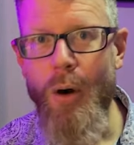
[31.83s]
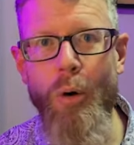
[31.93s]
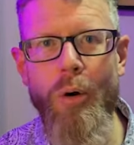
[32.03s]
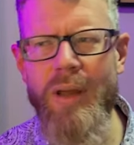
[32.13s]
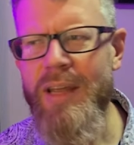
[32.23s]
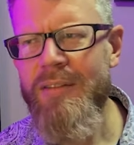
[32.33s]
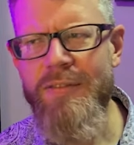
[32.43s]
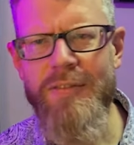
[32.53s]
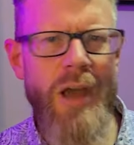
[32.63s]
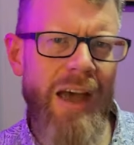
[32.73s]
or
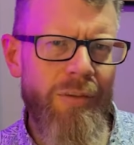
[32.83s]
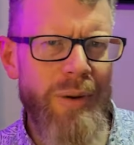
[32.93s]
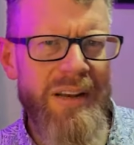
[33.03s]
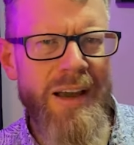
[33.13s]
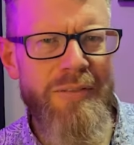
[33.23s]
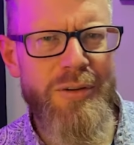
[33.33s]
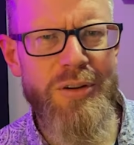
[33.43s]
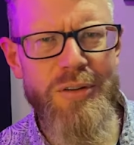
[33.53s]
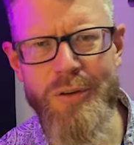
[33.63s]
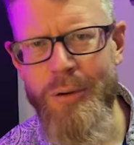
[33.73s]
if you have a reed knife and
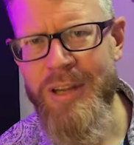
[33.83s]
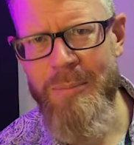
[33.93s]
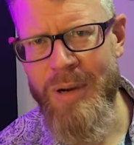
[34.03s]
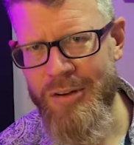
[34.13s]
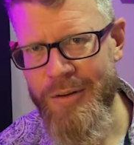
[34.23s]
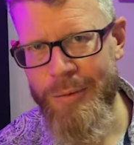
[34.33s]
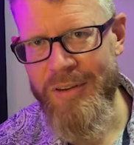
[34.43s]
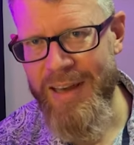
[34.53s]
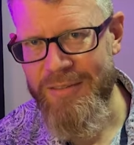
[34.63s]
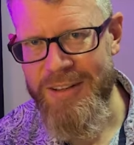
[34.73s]
you just don't get much
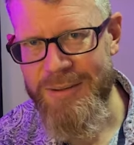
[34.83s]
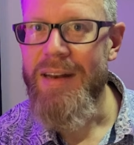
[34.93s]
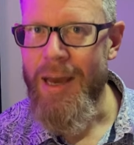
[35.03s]
use out of it.